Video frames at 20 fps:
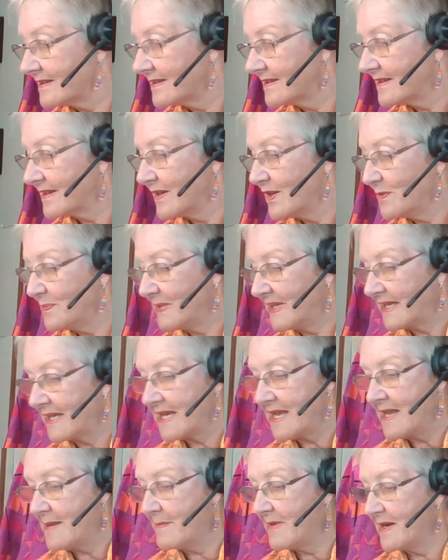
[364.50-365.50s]
I hope it
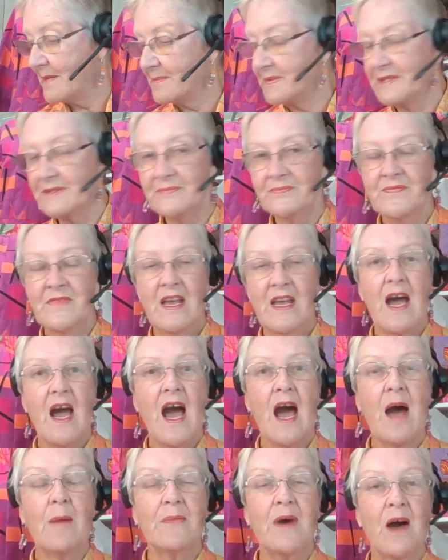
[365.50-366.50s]
came up.
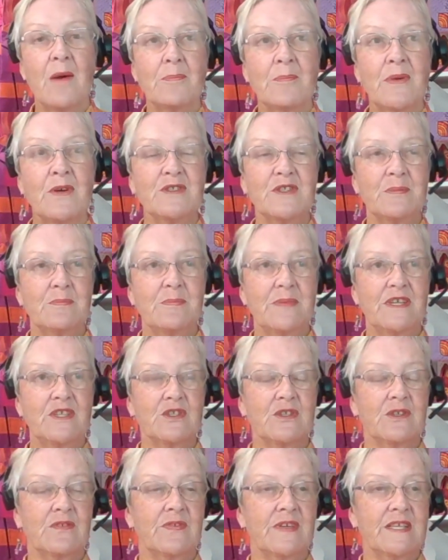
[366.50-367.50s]
I'll post a
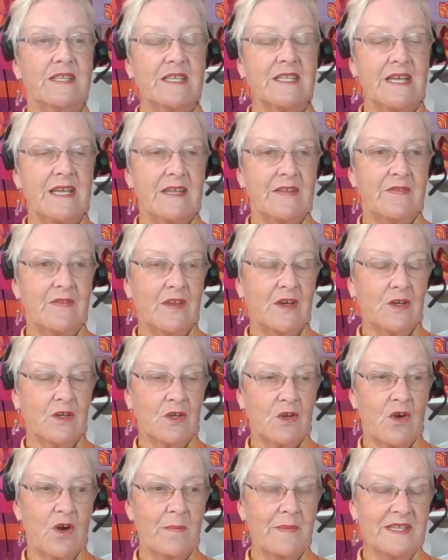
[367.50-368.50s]
picture of it in the
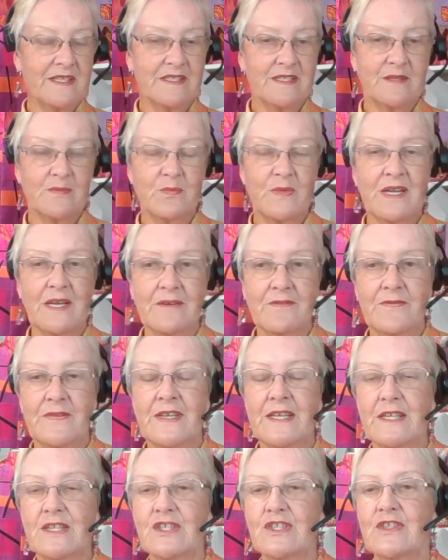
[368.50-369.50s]
comments when I
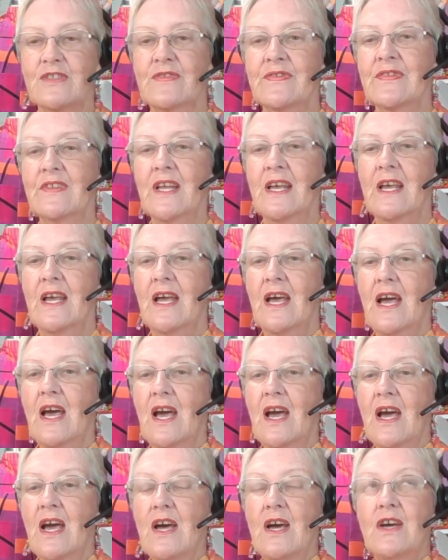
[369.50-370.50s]
finish.
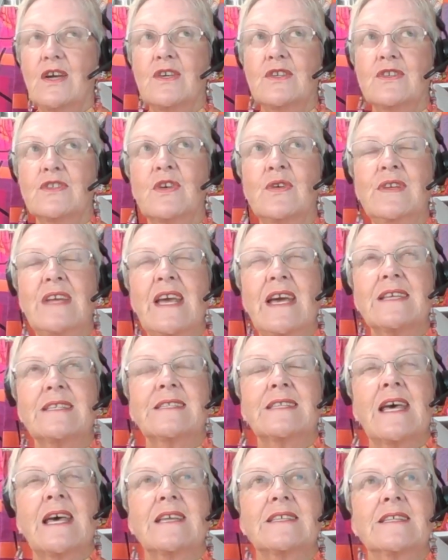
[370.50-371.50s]
So yes,
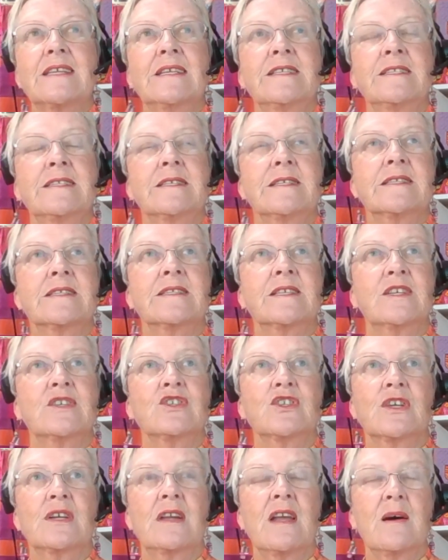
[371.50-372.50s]
that is the
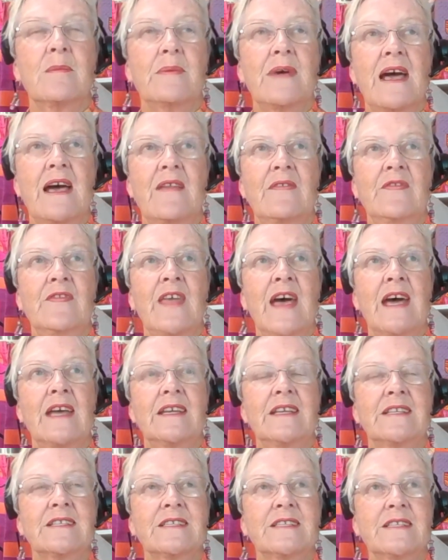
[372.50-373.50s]
Serger Club, and that
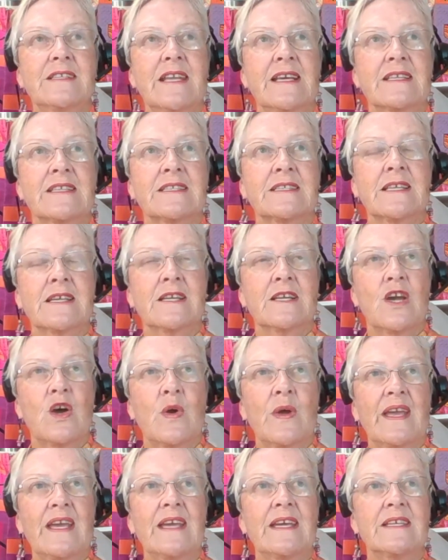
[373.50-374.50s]
is the next thing
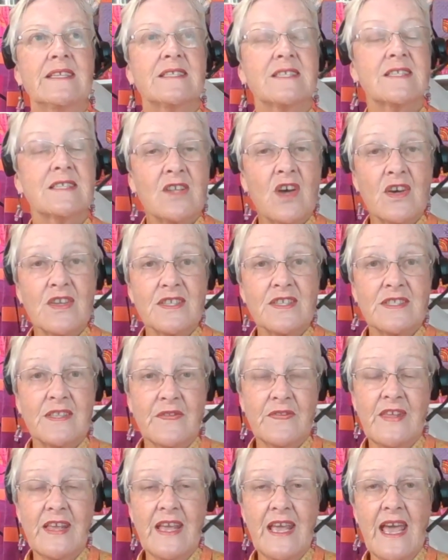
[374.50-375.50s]
going. It starts at
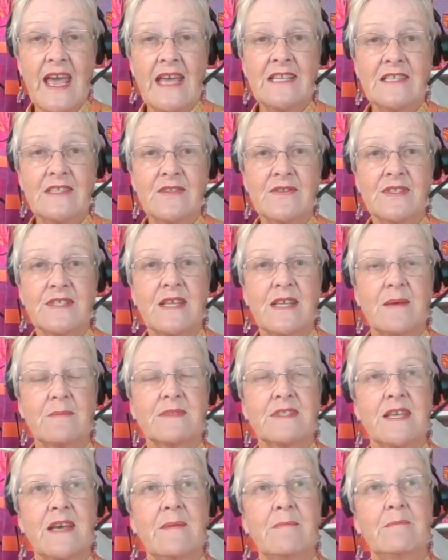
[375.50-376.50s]
the end of
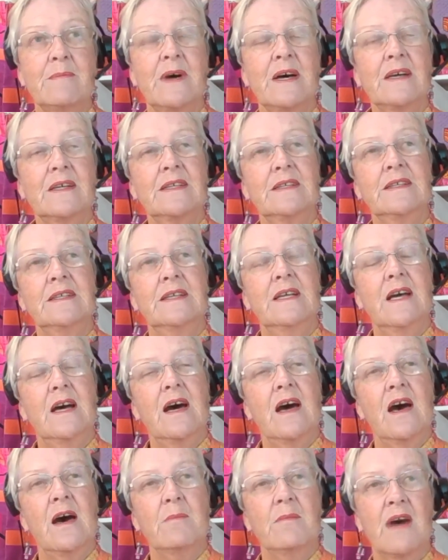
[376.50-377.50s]
September.
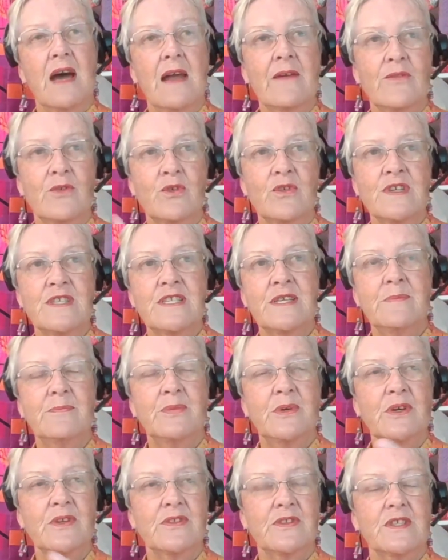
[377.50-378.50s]
I've already
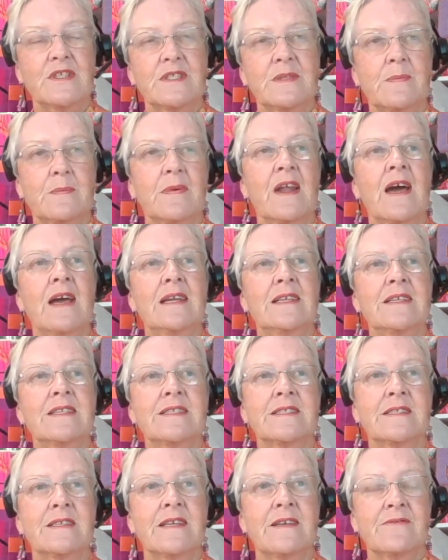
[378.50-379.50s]
put the supply
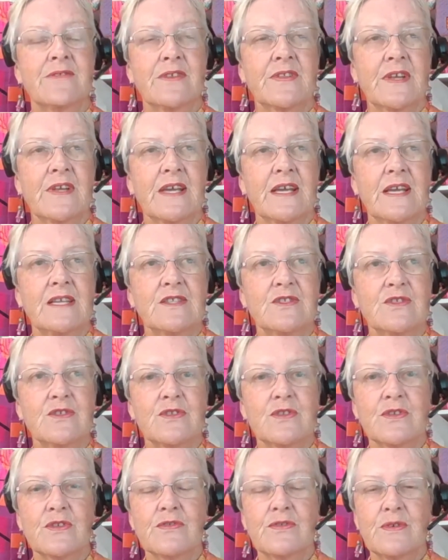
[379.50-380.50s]
list and everything into
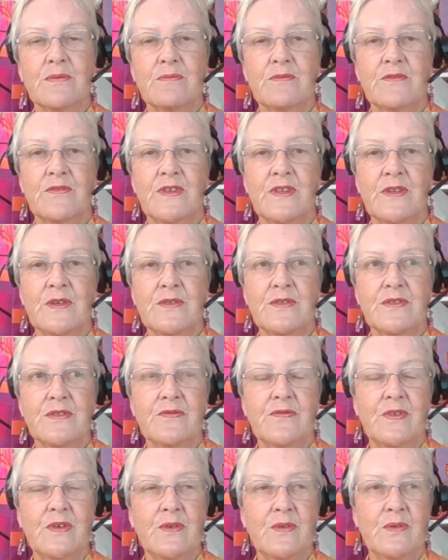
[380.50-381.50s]
the group for those of
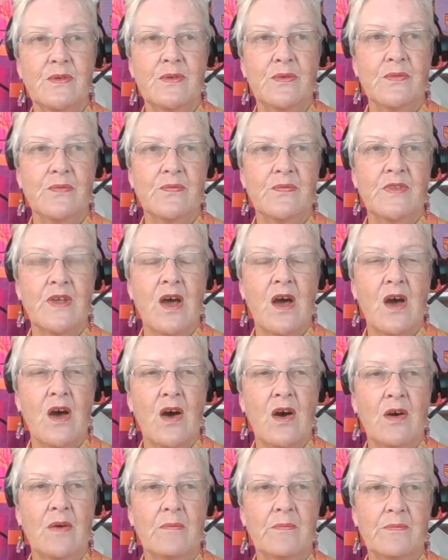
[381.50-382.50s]
you that
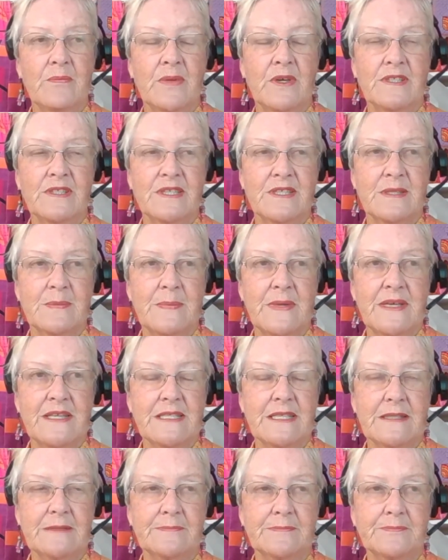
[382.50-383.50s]
are participating.